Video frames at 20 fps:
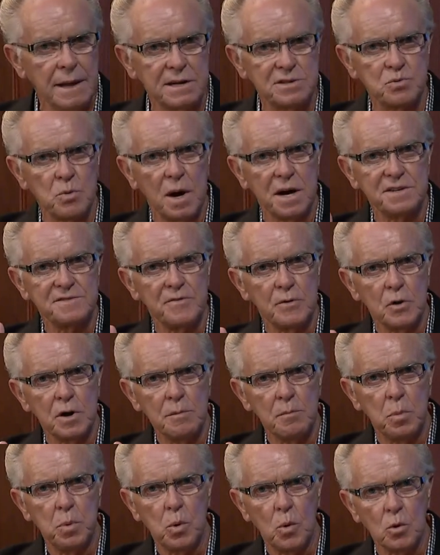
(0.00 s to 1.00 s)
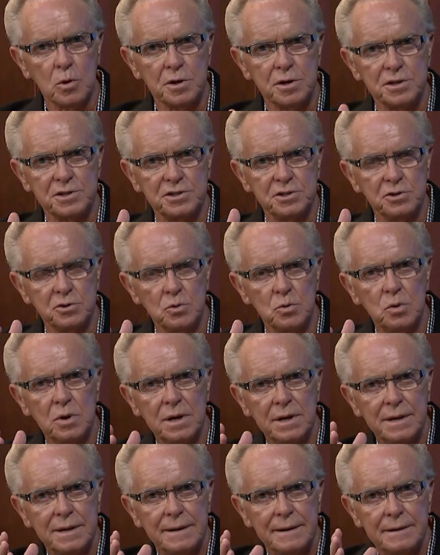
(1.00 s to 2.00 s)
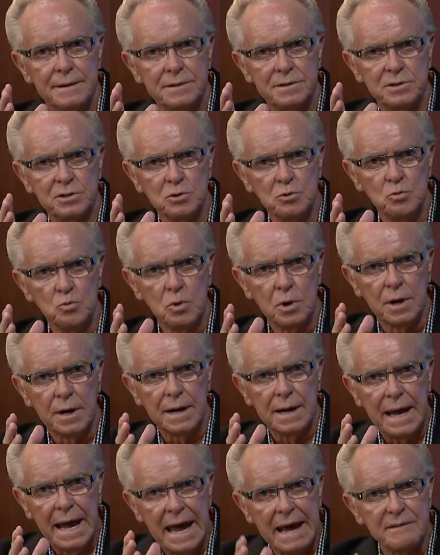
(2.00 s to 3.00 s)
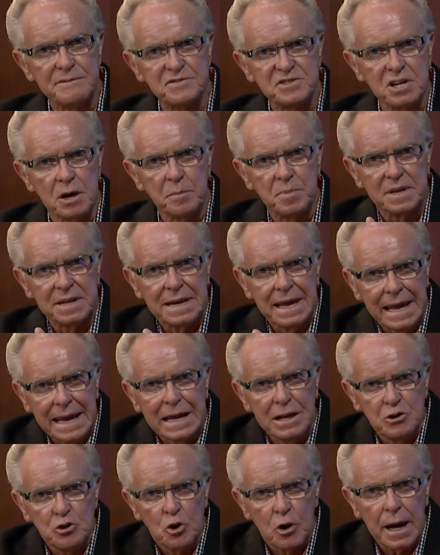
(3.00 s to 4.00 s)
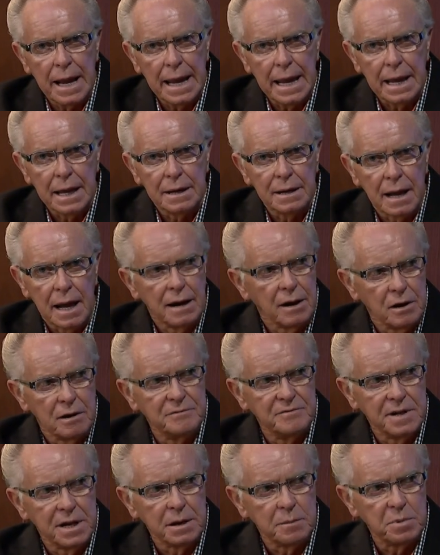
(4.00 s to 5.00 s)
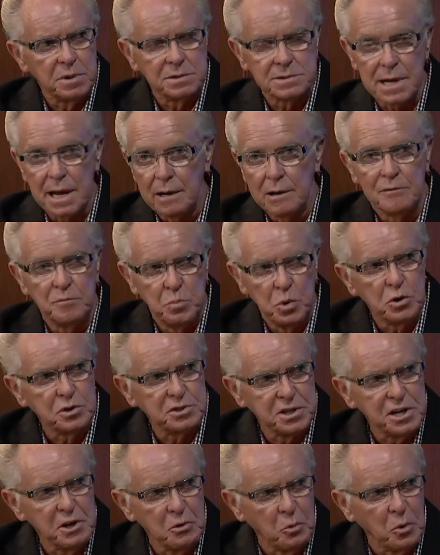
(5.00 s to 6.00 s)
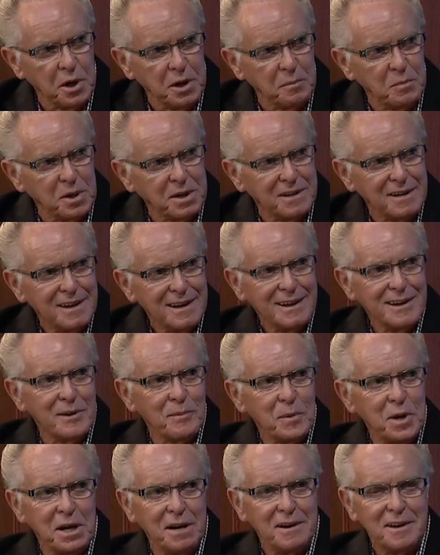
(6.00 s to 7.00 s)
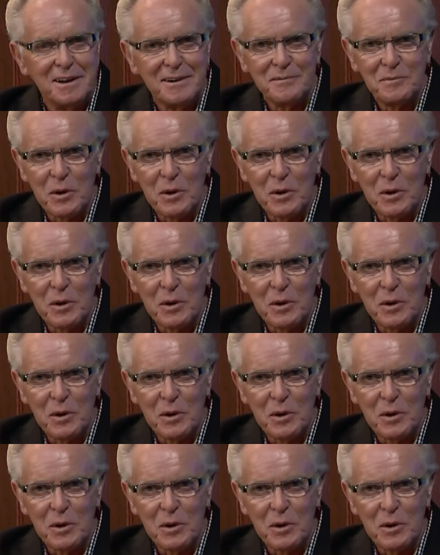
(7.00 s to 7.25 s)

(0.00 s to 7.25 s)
that's why it's very important to to uh, have something in your hand. I love that because I love books anyway. But, mm-hmm. I mean, mm-hmm.